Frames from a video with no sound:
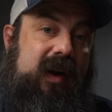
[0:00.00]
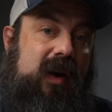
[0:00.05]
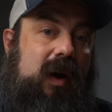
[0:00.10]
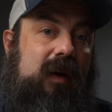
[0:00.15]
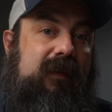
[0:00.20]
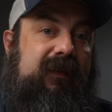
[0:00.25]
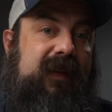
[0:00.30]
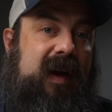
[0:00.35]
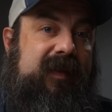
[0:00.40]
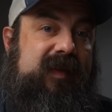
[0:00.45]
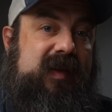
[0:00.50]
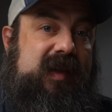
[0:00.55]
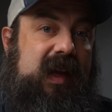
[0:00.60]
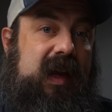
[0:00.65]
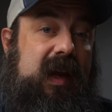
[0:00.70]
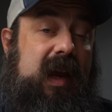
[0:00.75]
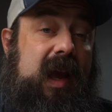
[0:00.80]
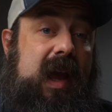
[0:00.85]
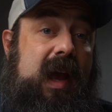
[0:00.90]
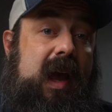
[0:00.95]

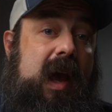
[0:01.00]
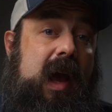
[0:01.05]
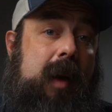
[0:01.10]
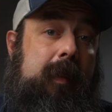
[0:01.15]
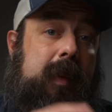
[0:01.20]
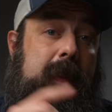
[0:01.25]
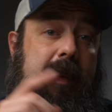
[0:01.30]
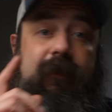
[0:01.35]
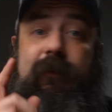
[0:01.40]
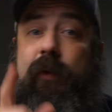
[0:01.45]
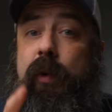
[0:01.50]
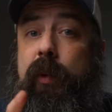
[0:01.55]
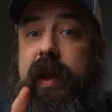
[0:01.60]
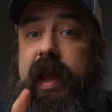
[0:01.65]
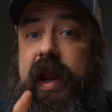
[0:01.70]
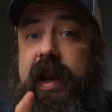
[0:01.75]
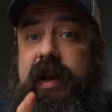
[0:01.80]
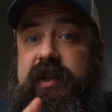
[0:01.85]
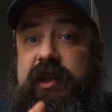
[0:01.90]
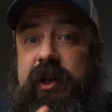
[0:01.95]
R5C. But before we
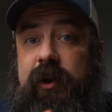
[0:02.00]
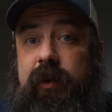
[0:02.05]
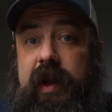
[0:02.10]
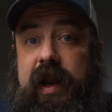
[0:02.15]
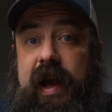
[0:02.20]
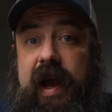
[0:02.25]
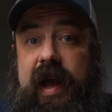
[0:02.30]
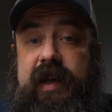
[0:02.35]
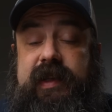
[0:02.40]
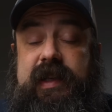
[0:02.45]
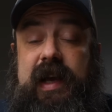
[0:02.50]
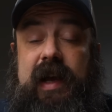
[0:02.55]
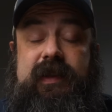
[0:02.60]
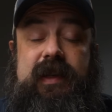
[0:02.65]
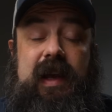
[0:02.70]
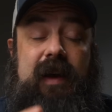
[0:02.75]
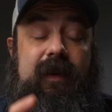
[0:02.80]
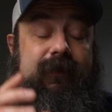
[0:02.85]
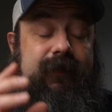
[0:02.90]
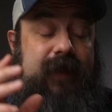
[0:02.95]
get into it, I just had
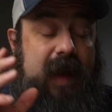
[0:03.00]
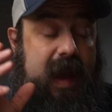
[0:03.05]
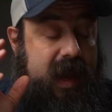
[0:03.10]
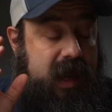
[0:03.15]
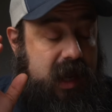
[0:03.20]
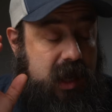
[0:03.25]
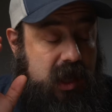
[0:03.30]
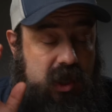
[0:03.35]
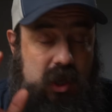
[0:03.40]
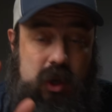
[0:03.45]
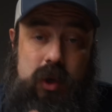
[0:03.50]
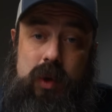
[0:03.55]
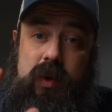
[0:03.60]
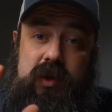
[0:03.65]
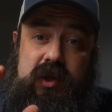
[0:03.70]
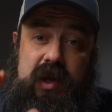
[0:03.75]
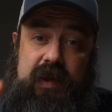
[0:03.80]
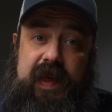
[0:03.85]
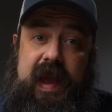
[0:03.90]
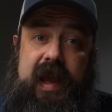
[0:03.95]
to have a
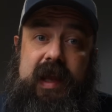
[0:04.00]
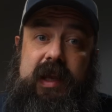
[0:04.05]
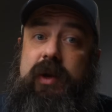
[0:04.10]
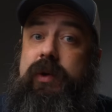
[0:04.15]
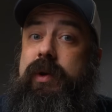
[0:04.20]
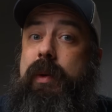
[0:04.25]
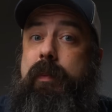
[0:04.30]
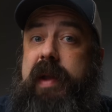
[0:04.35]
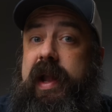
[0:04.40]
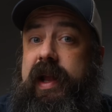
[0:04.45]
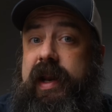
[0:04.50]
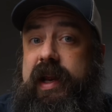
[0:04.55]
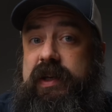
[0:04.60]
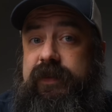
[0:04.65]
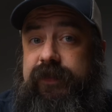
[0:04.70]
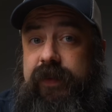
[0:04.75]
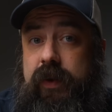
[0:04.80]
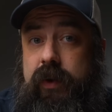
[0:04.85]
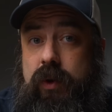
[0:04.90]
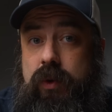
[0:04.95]
huge thank you to
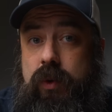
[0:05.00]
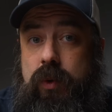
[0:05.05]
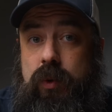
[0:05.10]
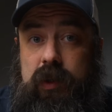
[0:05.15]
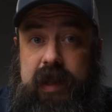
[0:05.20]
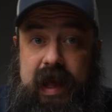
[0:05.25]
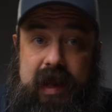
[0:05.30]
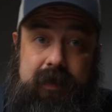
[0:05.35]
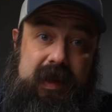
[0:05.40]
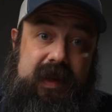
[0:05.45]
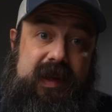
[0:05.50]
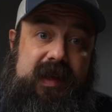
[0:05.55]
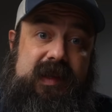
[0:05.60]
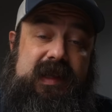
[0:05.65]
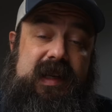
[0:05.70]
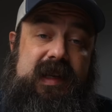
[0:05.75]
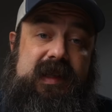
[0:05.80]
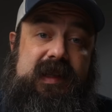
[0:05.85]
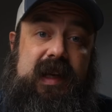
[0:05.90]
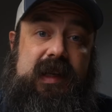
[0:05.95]
B&H Photo who lent me the
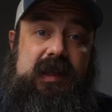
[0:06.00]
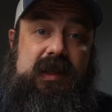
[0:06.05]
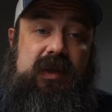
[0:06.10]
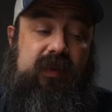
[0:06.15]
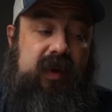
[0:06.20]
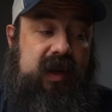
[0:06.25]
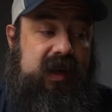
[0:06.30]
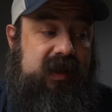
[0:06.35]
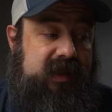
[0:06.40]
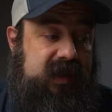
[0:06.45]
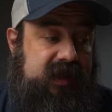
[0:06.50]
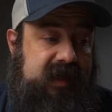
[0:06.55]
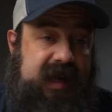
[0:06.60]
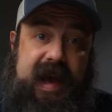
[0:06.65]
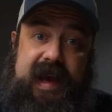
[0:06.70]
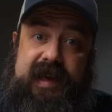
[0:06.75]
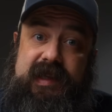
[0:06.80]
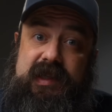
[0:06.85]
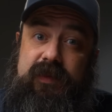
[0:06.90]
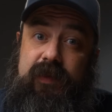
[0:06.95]
Z6 III to
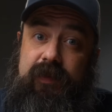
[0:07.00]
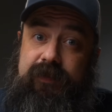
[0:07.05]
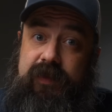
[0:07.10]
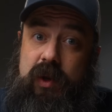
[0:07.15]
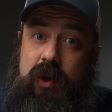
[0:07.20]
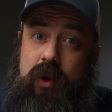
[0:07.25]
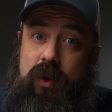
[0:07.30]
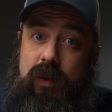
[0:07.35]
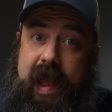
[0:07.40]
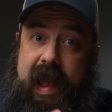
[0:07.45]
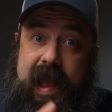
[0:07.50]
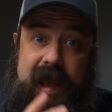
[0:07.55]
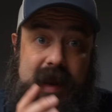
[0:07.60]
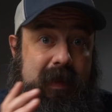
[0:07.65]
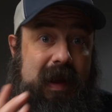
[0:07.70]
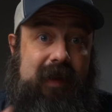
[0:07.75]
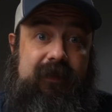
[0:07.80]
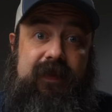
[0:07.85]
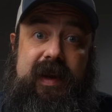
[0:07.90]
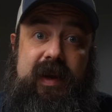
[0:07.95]
test, review, and
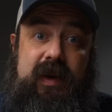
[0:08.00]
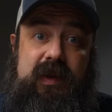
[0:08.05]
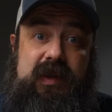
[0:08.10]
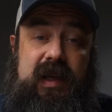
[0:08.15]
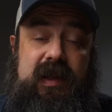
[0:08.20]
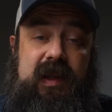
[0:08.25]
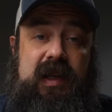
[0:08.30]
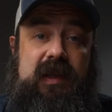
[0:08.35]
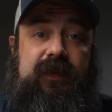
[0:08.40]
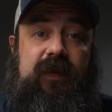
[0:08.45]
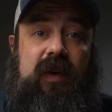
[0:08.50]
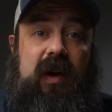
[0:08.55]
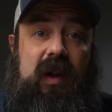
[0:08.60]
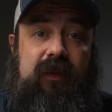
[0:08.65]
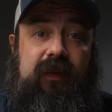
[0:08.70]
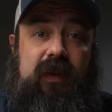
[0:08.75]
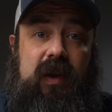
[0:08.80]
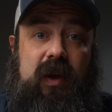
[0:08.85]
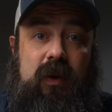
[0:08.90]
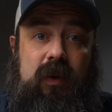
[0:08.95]
make videos like this for all
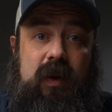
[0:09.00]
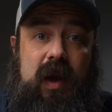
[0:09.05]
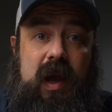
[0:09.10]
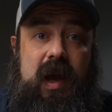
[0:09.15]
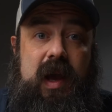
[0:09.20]
of you.